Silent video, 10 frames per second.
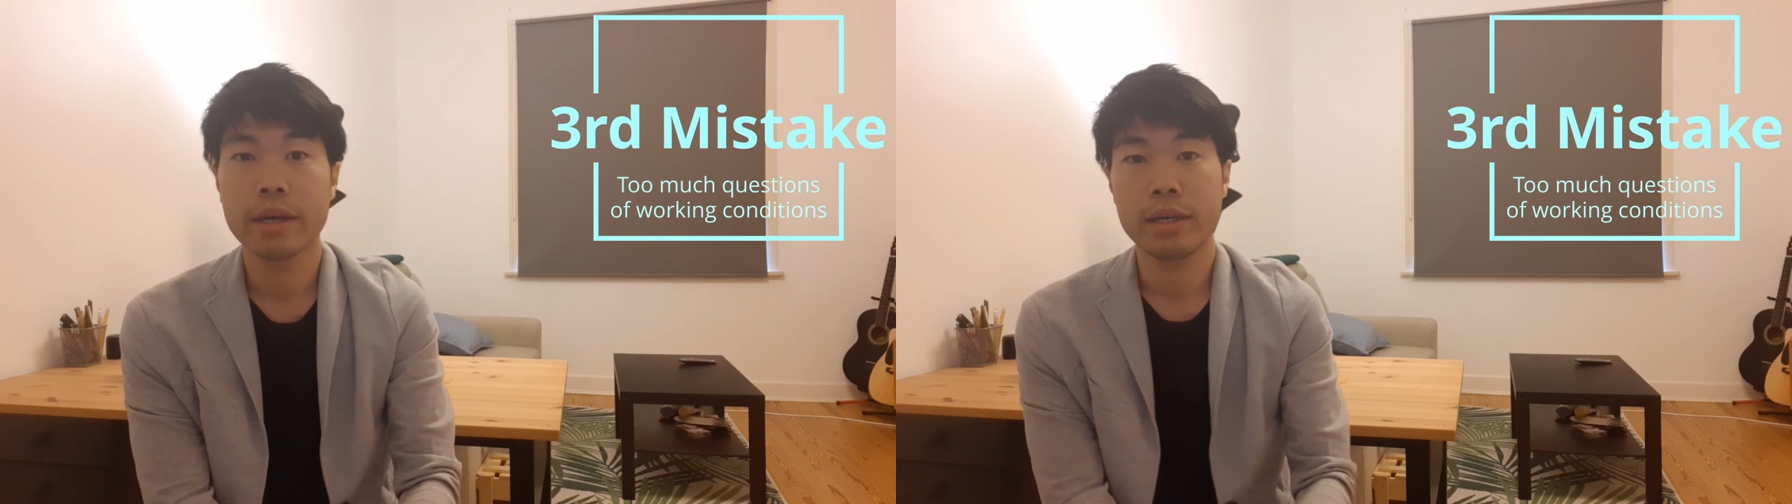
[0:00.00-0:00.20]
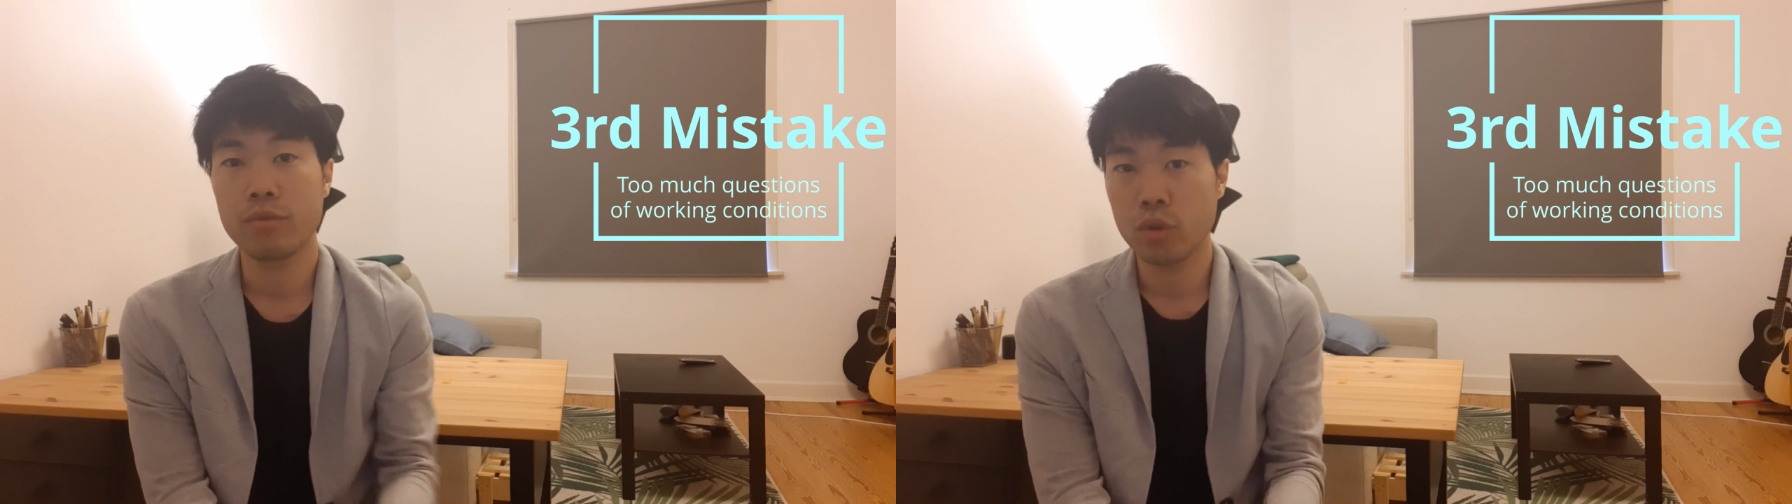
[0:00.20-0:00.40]

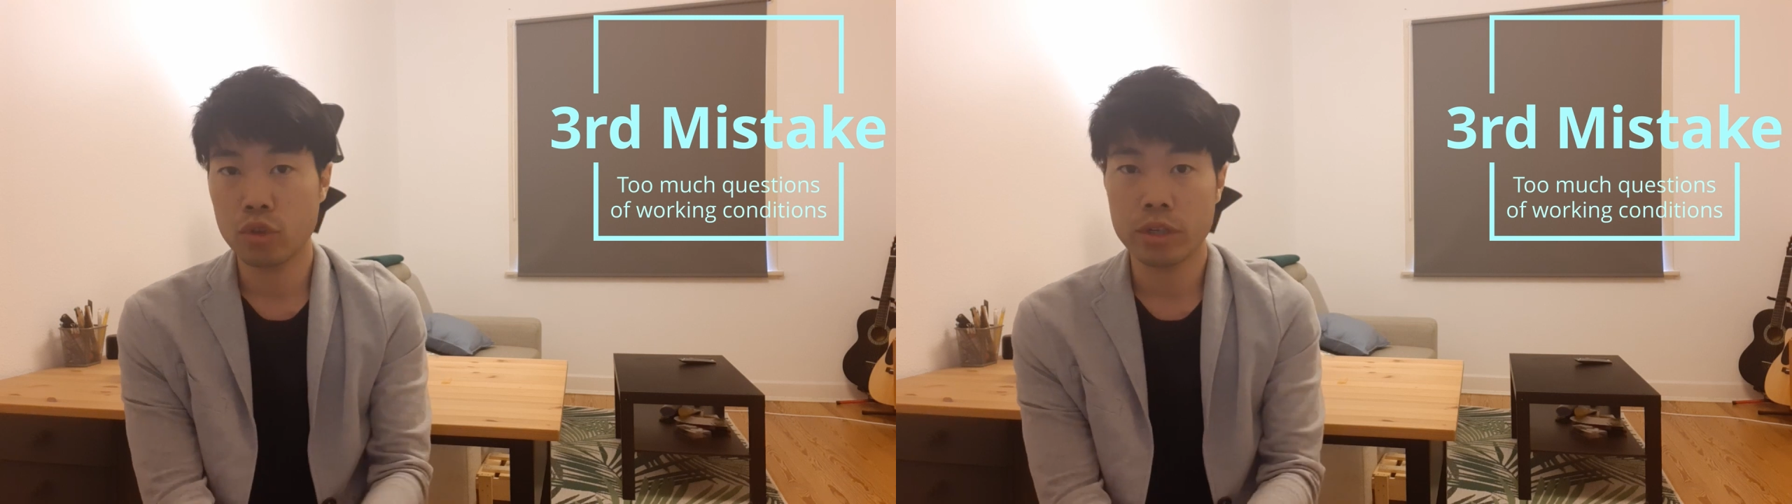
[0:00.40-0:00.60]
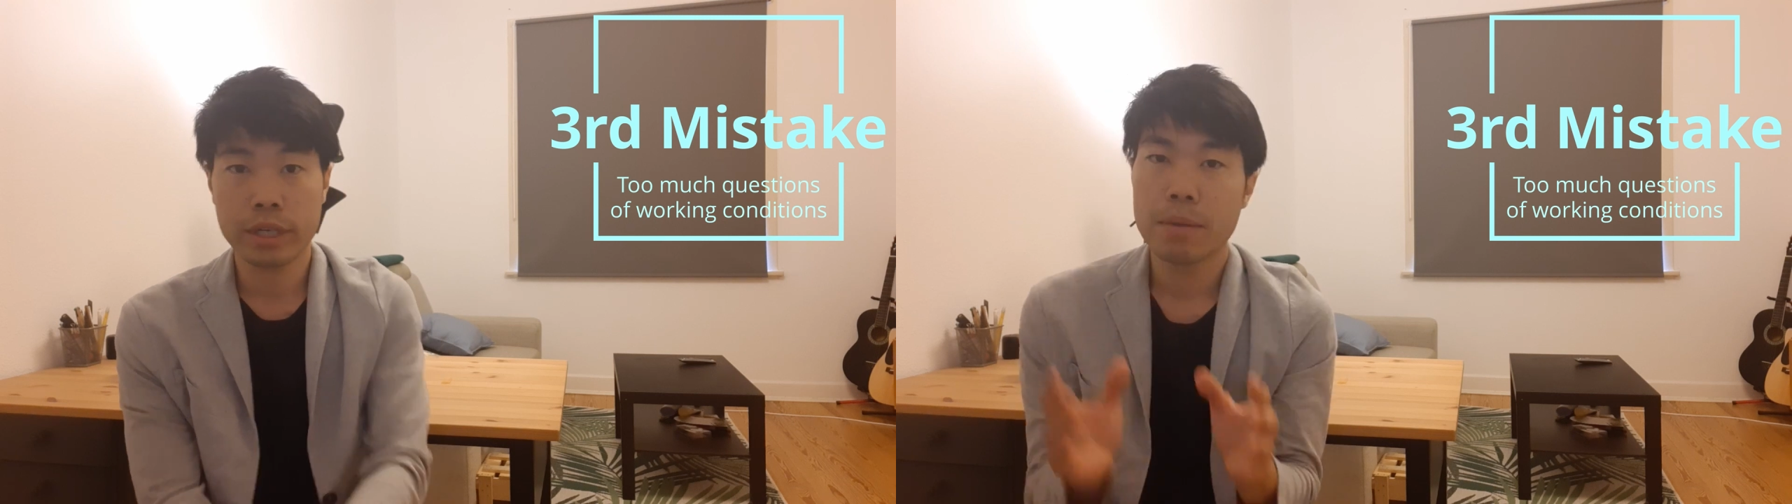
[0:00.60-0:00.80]
in
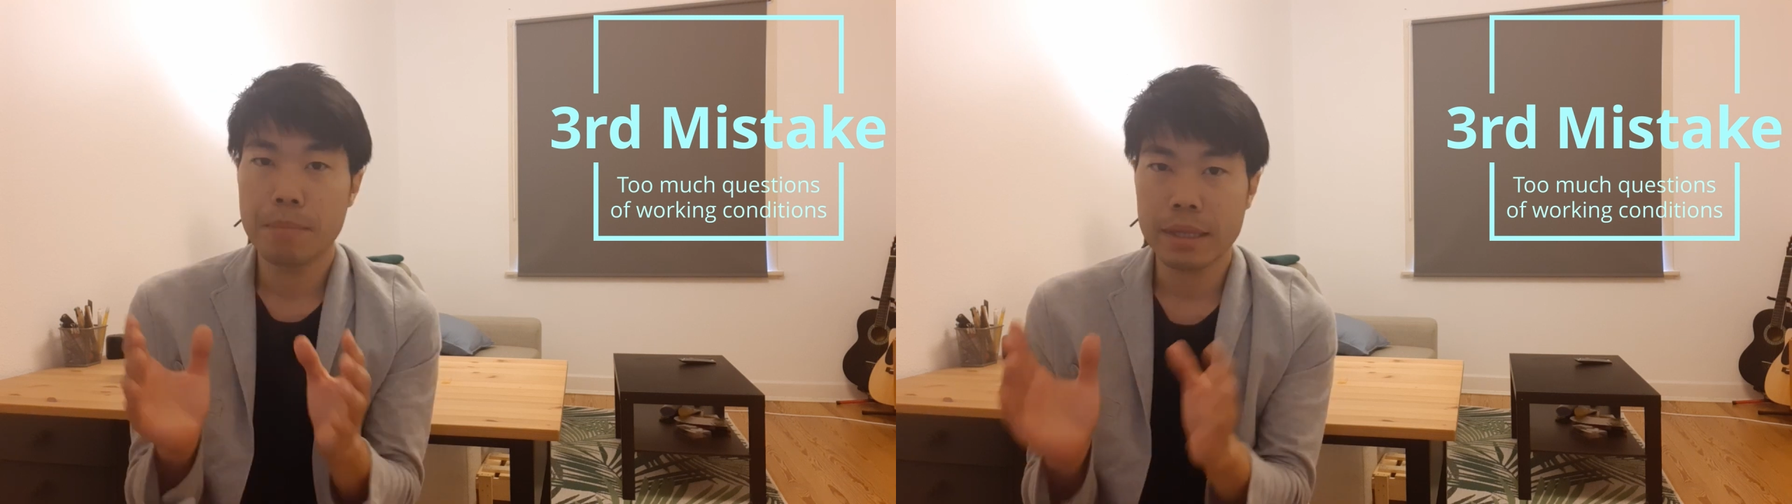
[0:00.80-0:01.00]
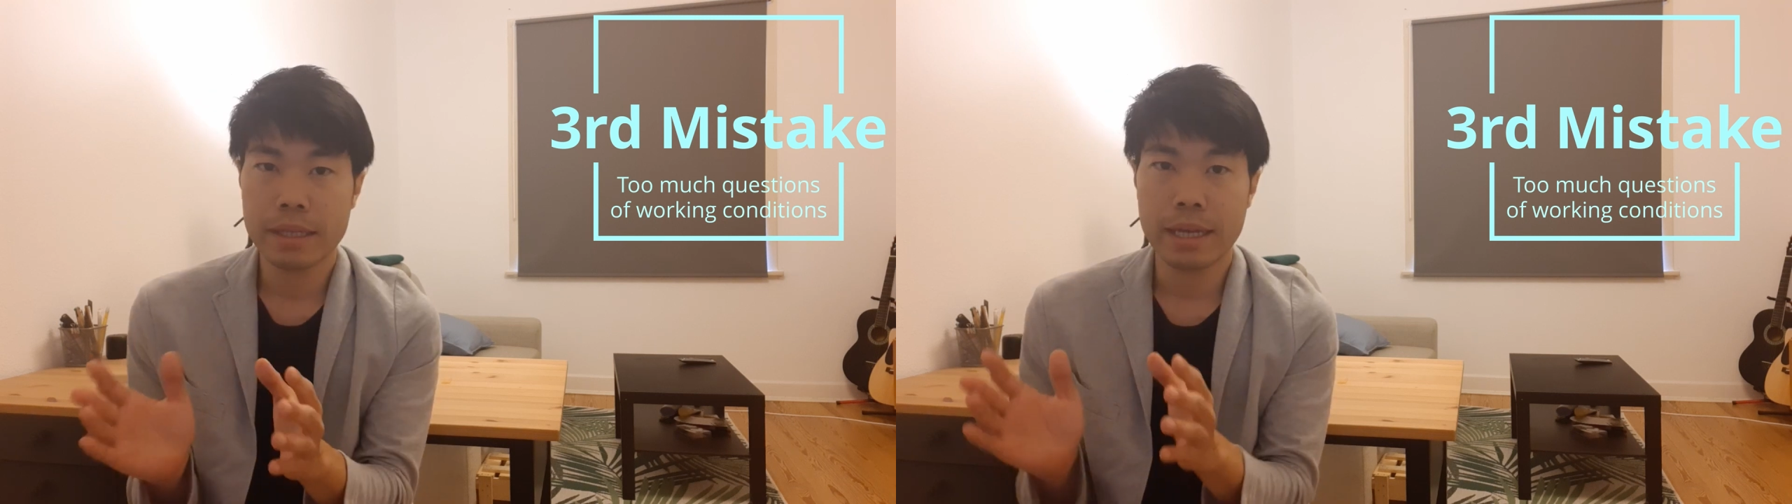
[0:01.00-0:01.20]
future.
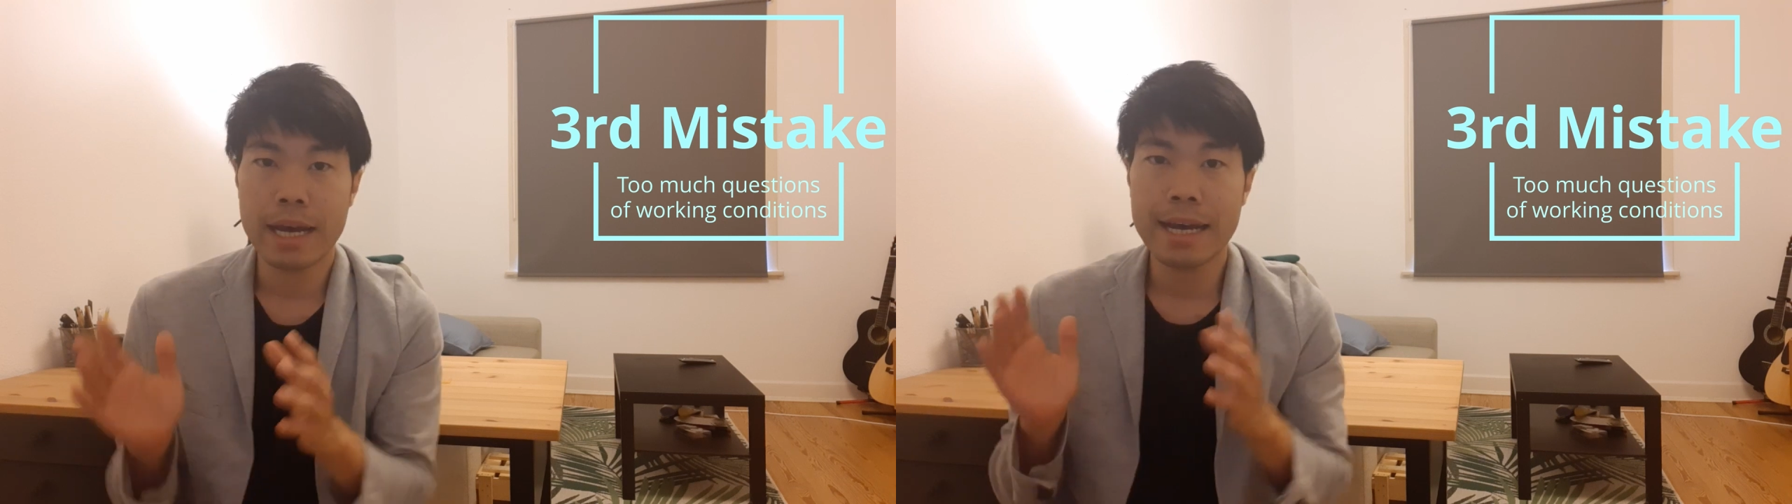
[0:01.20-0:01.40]
But